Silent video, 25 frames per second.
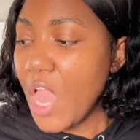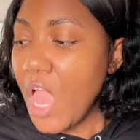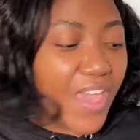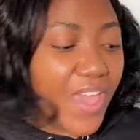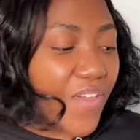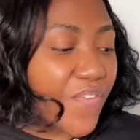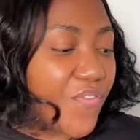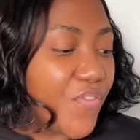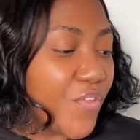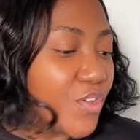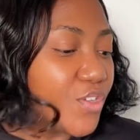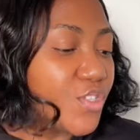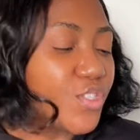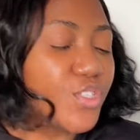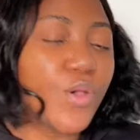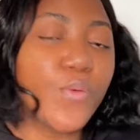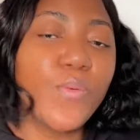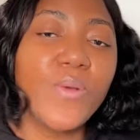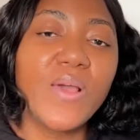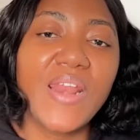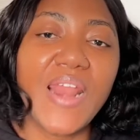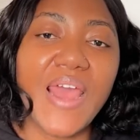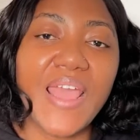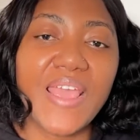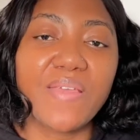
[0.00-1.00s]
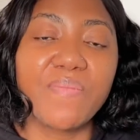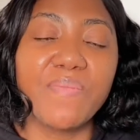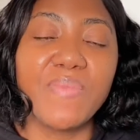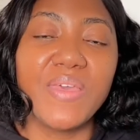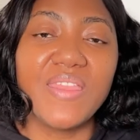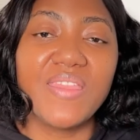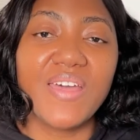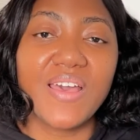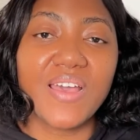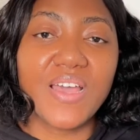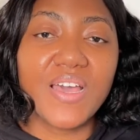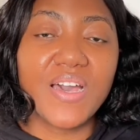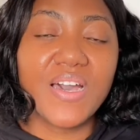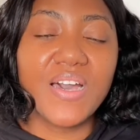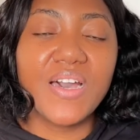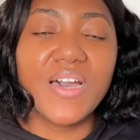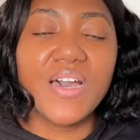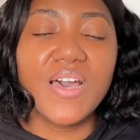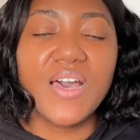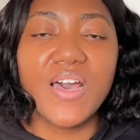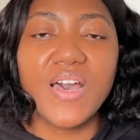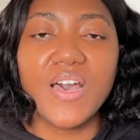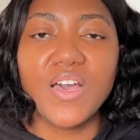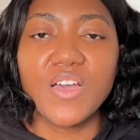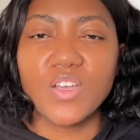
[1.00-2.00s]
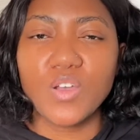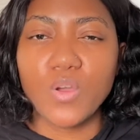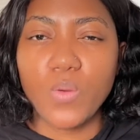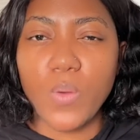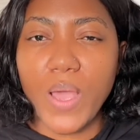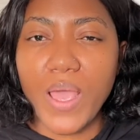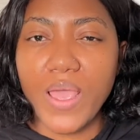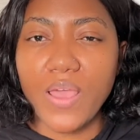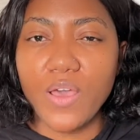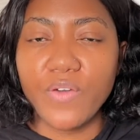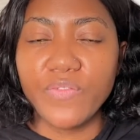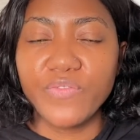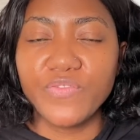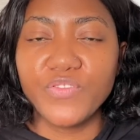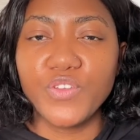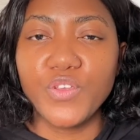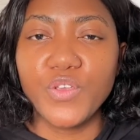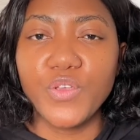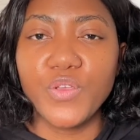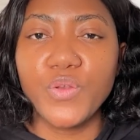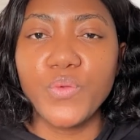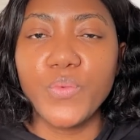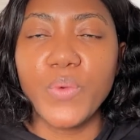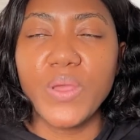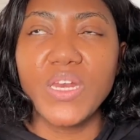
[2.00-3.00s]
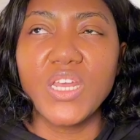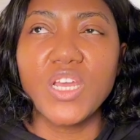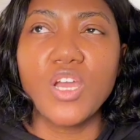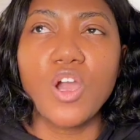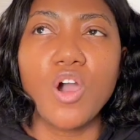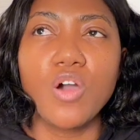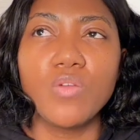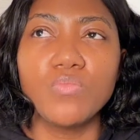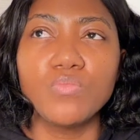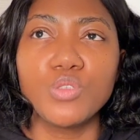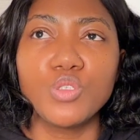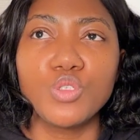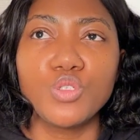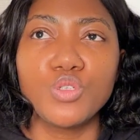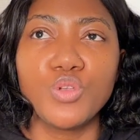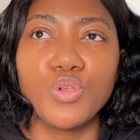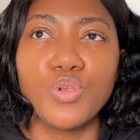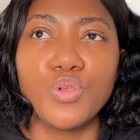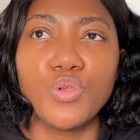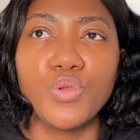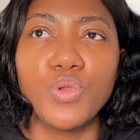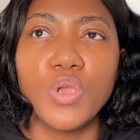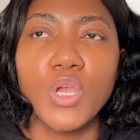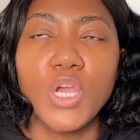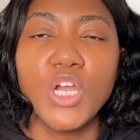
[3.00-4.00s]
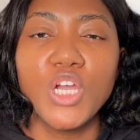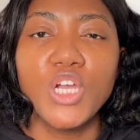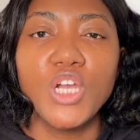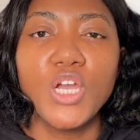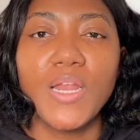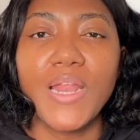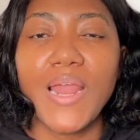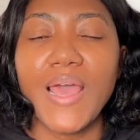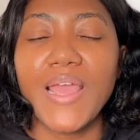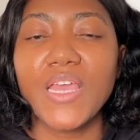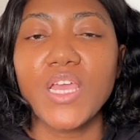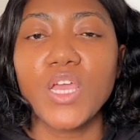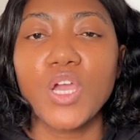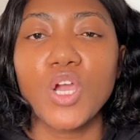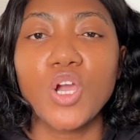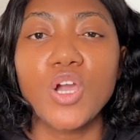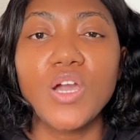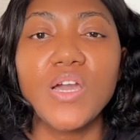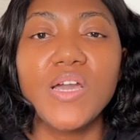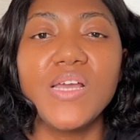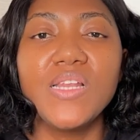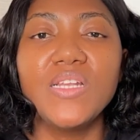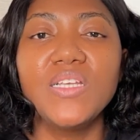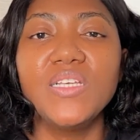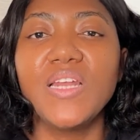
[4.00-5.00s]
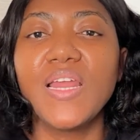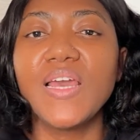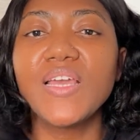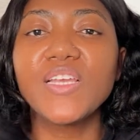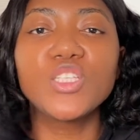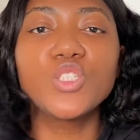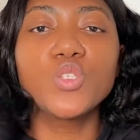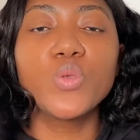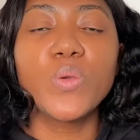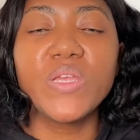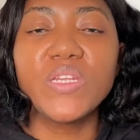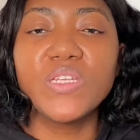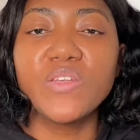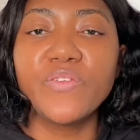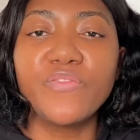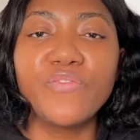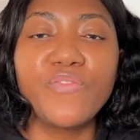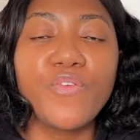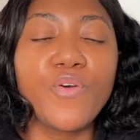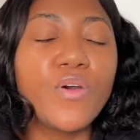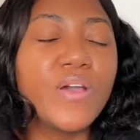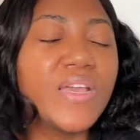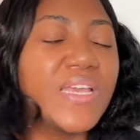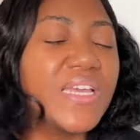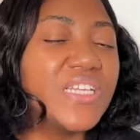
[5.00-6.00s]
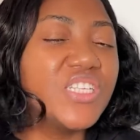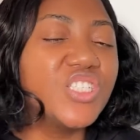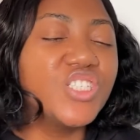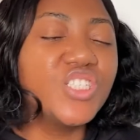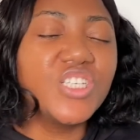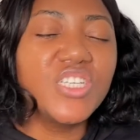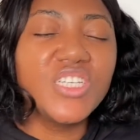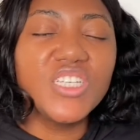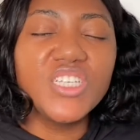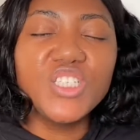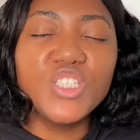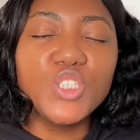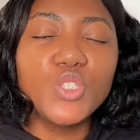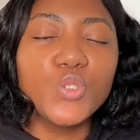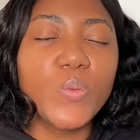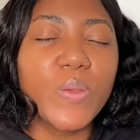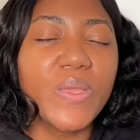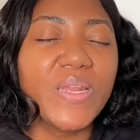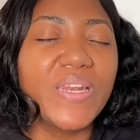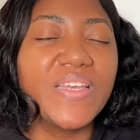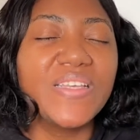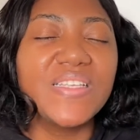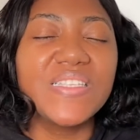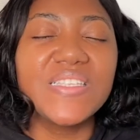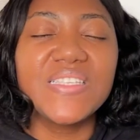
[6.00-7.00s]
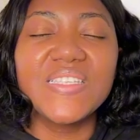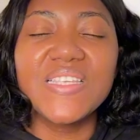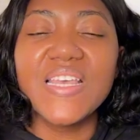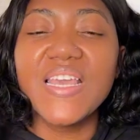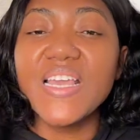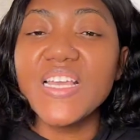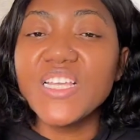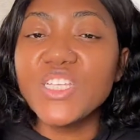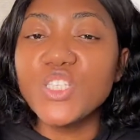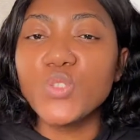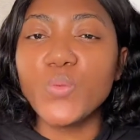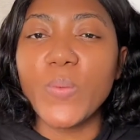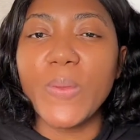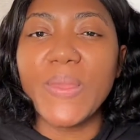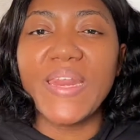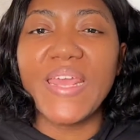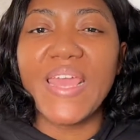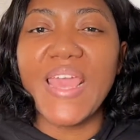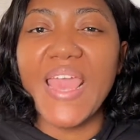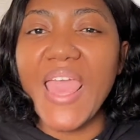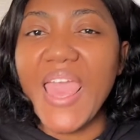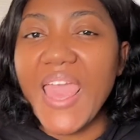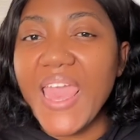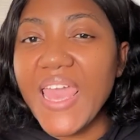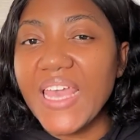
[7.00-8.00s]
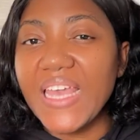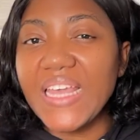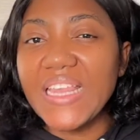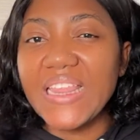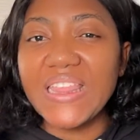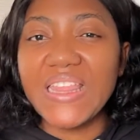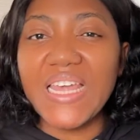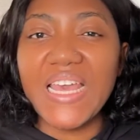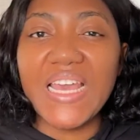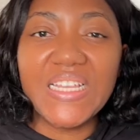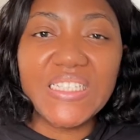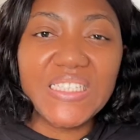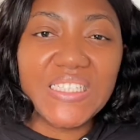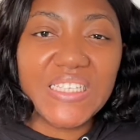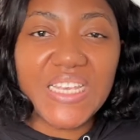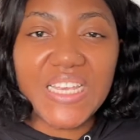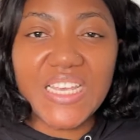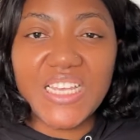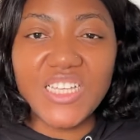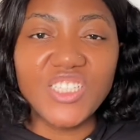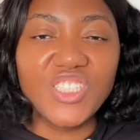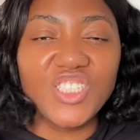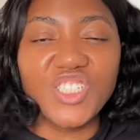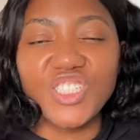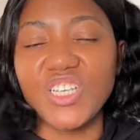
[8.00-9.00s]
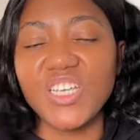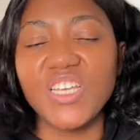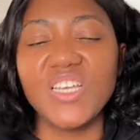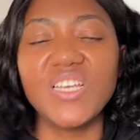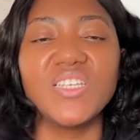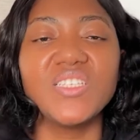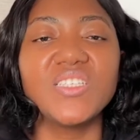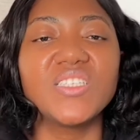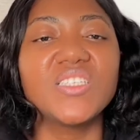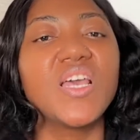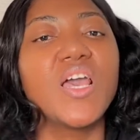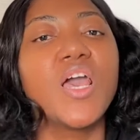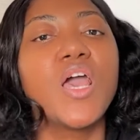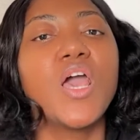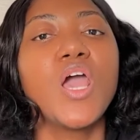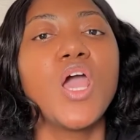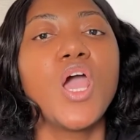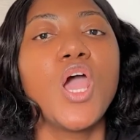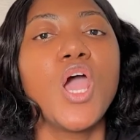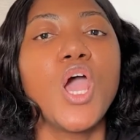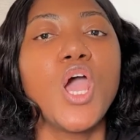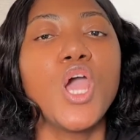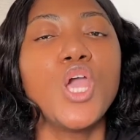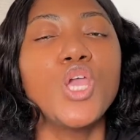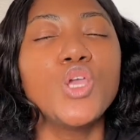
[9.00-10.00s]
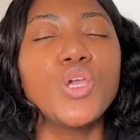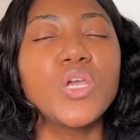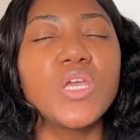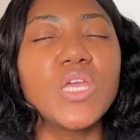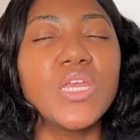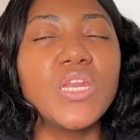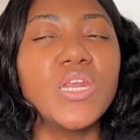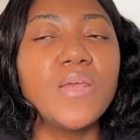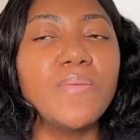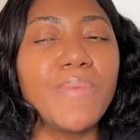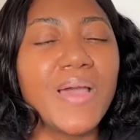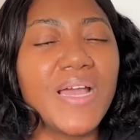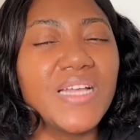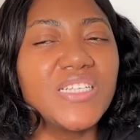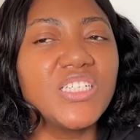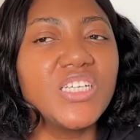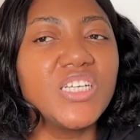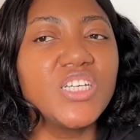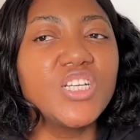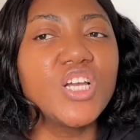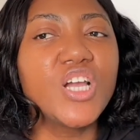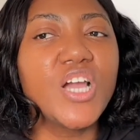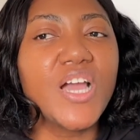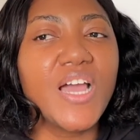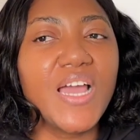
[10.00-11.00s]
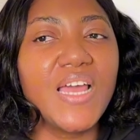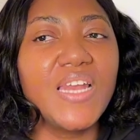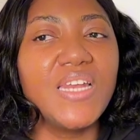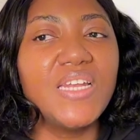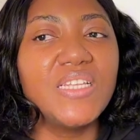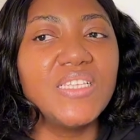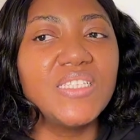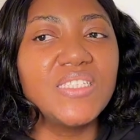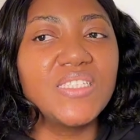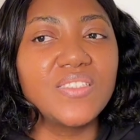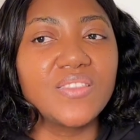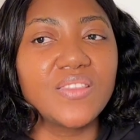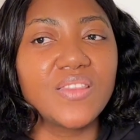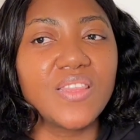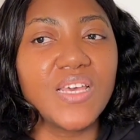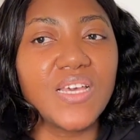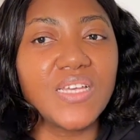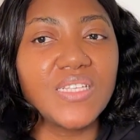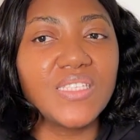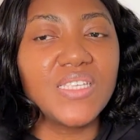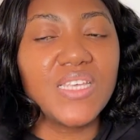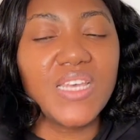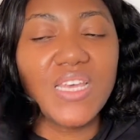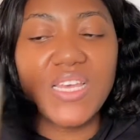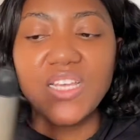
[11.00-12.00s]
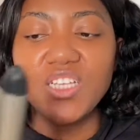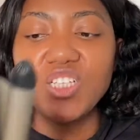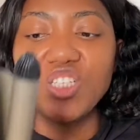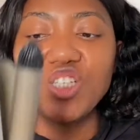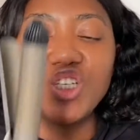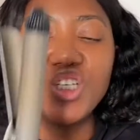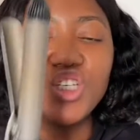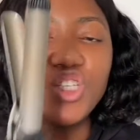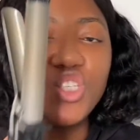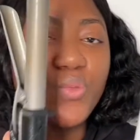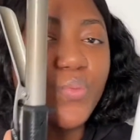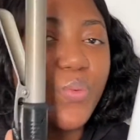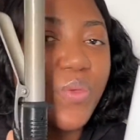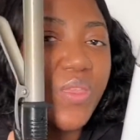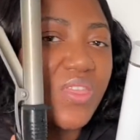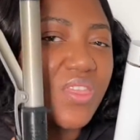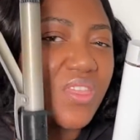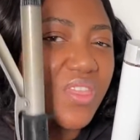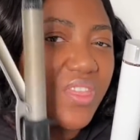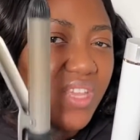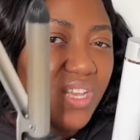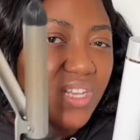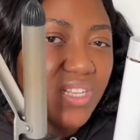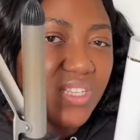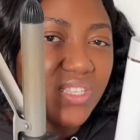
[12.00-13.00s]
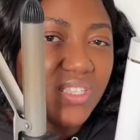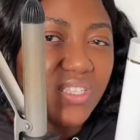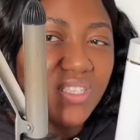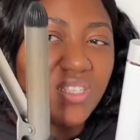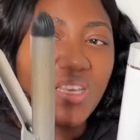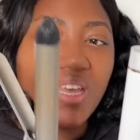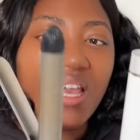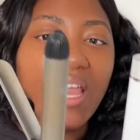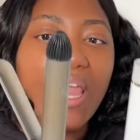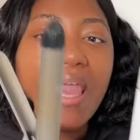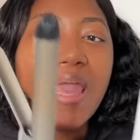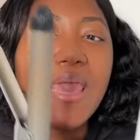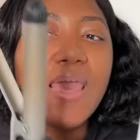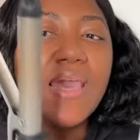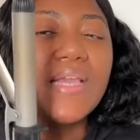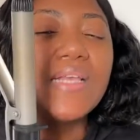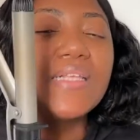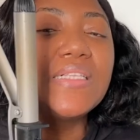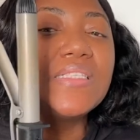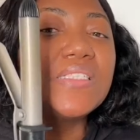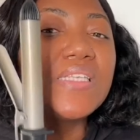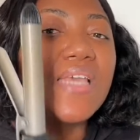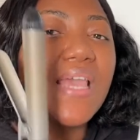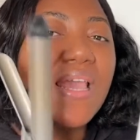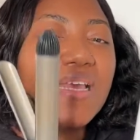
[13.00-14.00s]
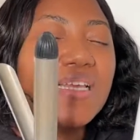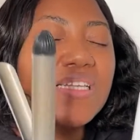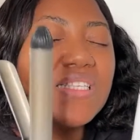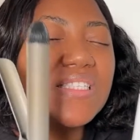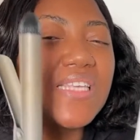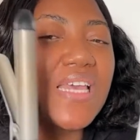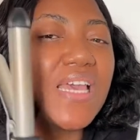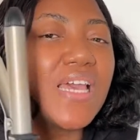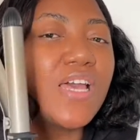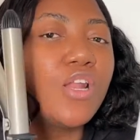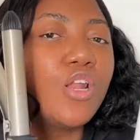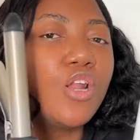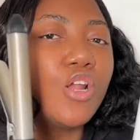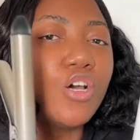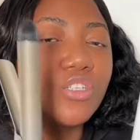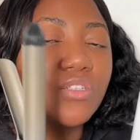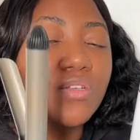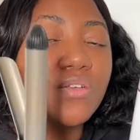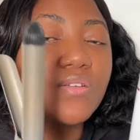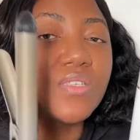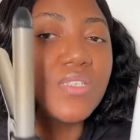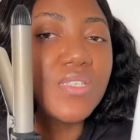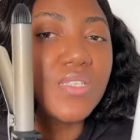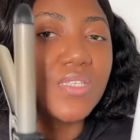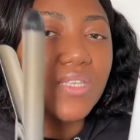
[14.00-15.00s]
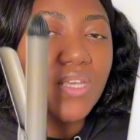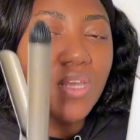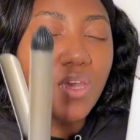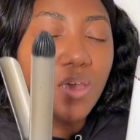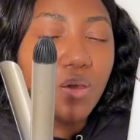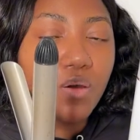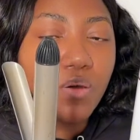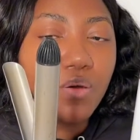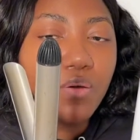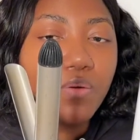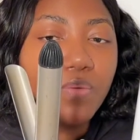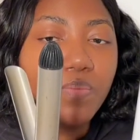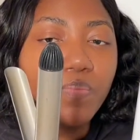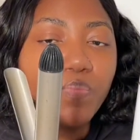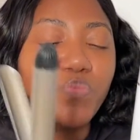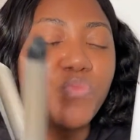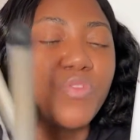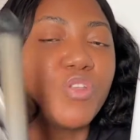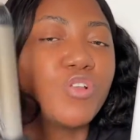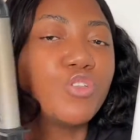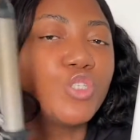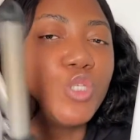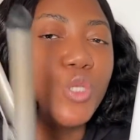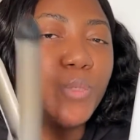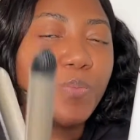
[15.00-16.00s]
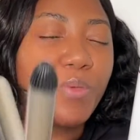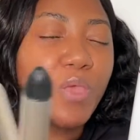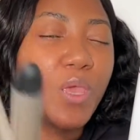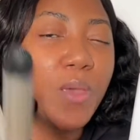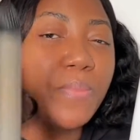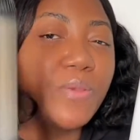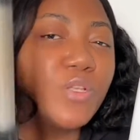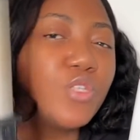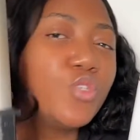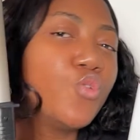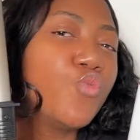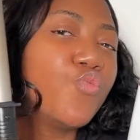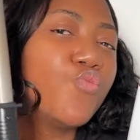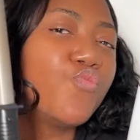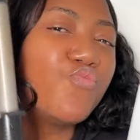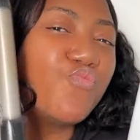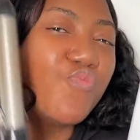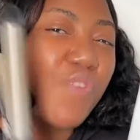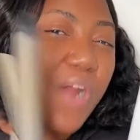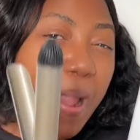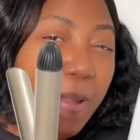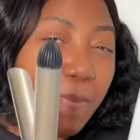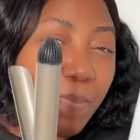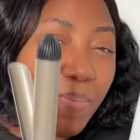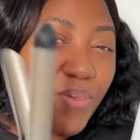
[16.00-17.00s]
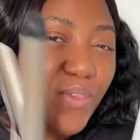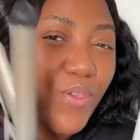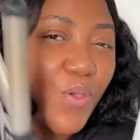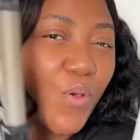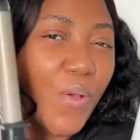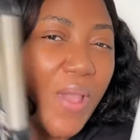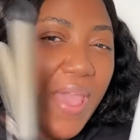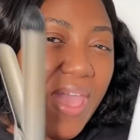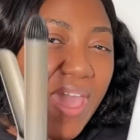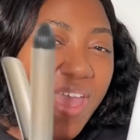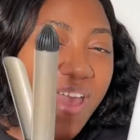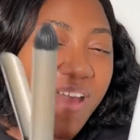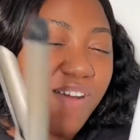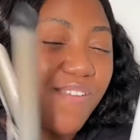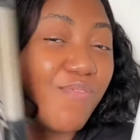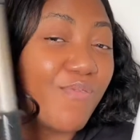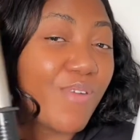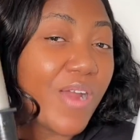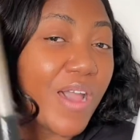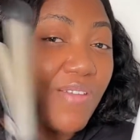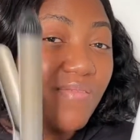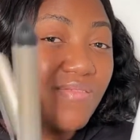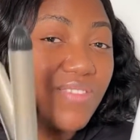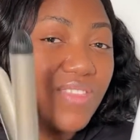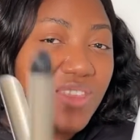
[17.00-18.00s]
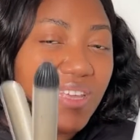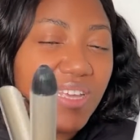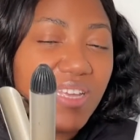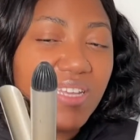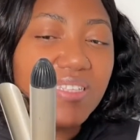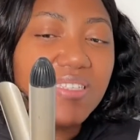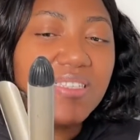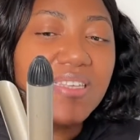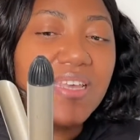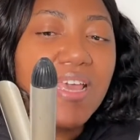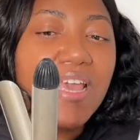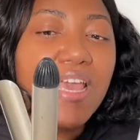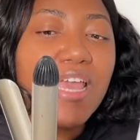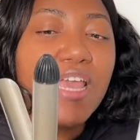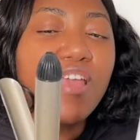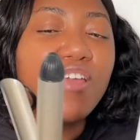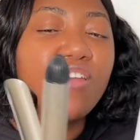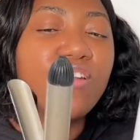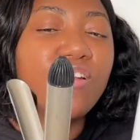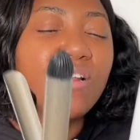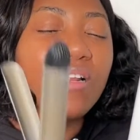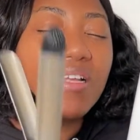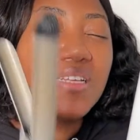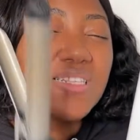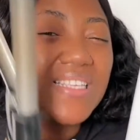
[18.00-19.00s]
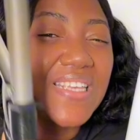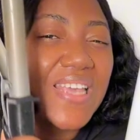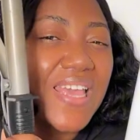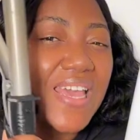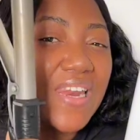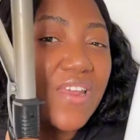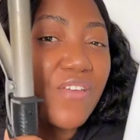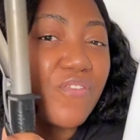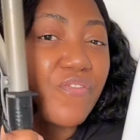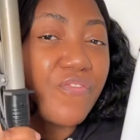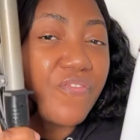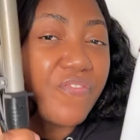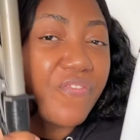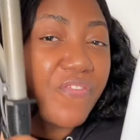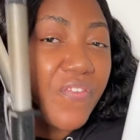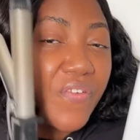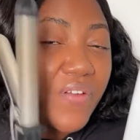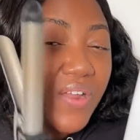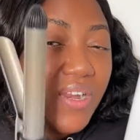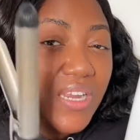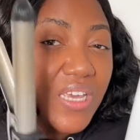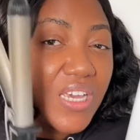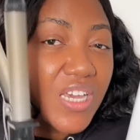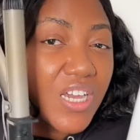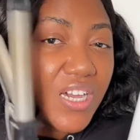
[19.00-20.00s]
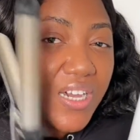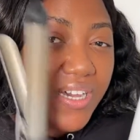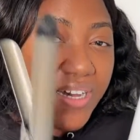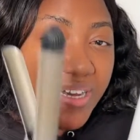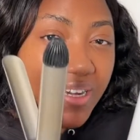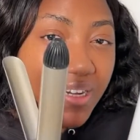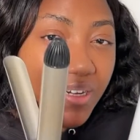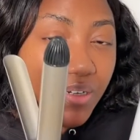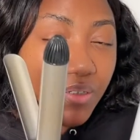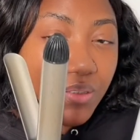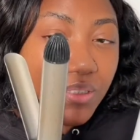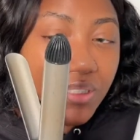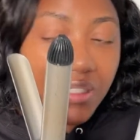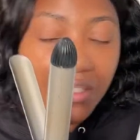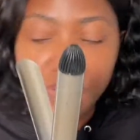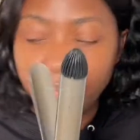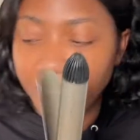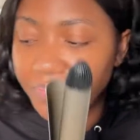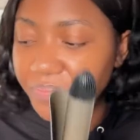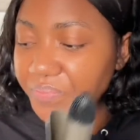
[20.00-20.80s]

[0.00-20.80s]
If you're someone like me that curl hair quite often when it comes to like curling like 24 inches, 26, 28, 30 inches, you can imagine curling 30 inches with this. It takes a lot of skill to be able to wrap your hair around this in order to get it fully curled.